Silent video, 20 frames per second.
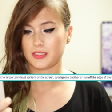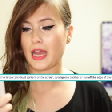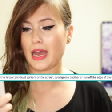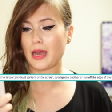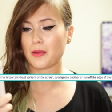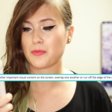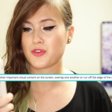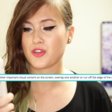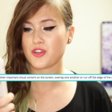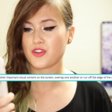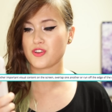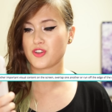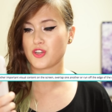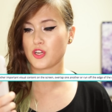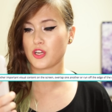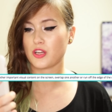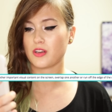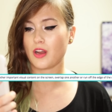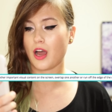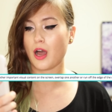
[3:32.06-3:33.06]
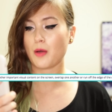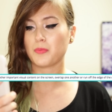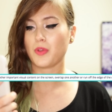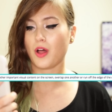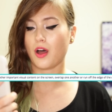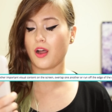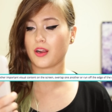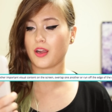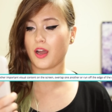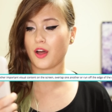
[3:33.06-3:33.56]
Captions should not
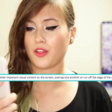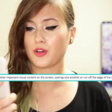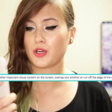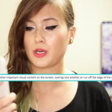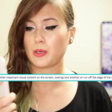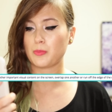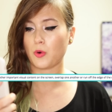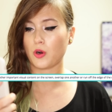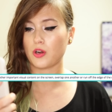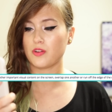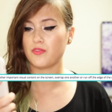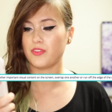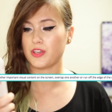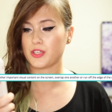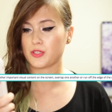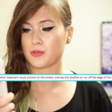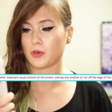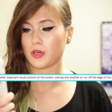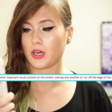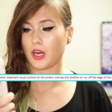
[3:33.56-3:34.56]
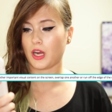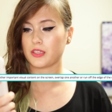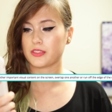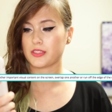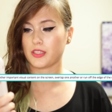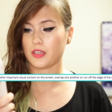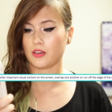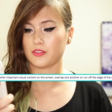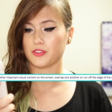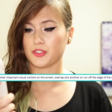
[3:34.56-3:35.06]
block other important visual
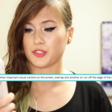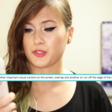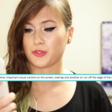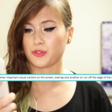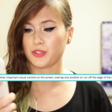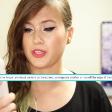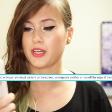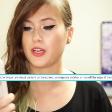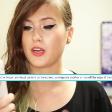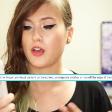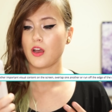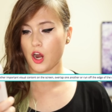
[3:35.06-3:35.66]
content on the screen,